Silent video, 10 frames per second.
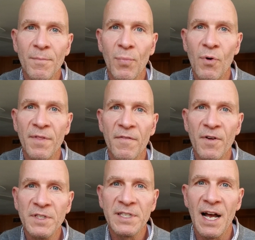born the
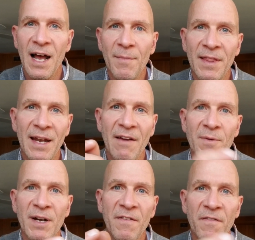first time, and then
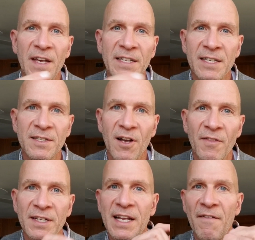everybody feeds us all
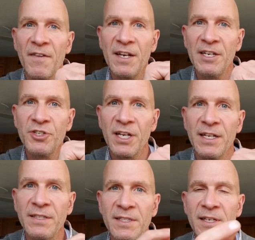the
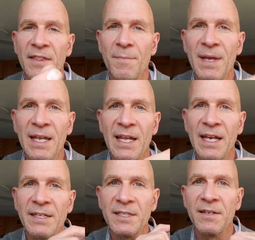definitions and the
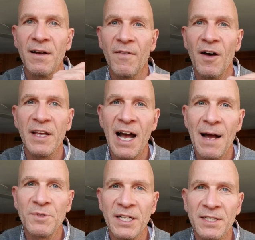meanings of all the
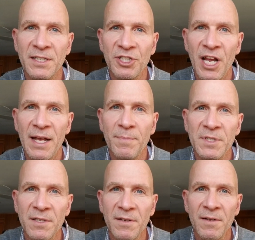objects and
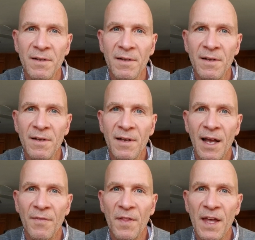shapes
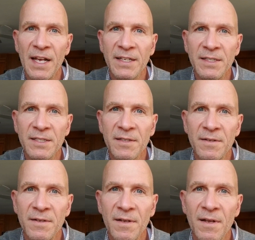and things.
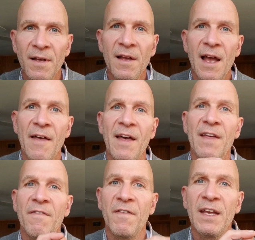And then
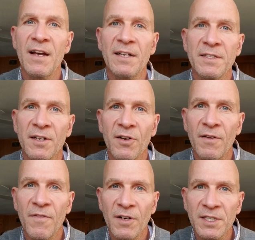they feed us the
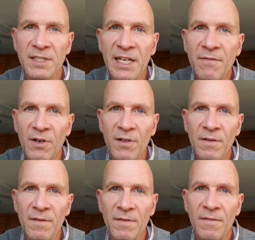good versus
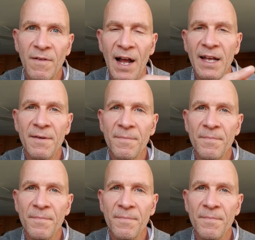evil, right?